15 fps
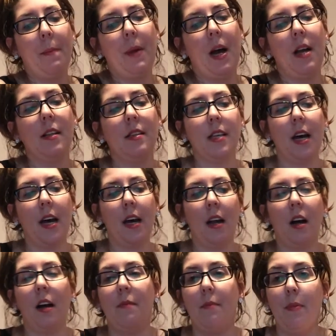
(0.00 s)
mindset,
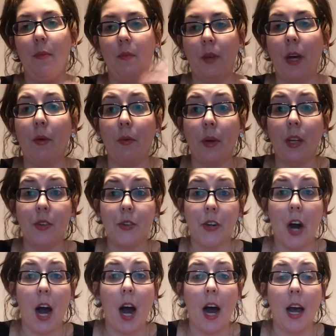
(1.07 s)
I get really
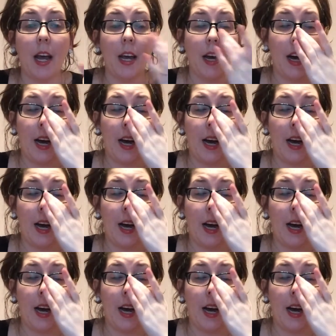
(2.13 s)
dry.